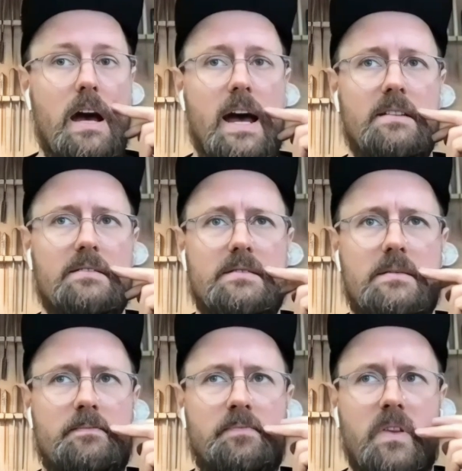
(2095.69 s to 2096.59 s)
And
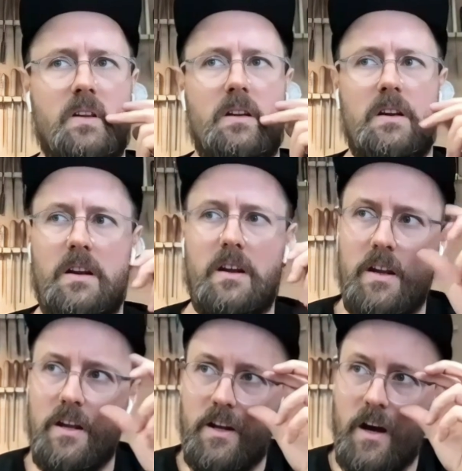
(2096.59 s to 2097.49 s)

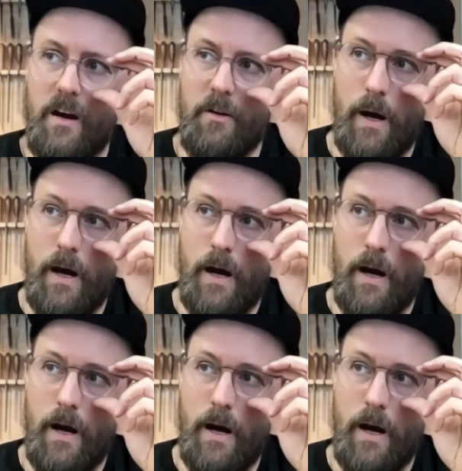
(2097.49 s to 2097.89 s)
I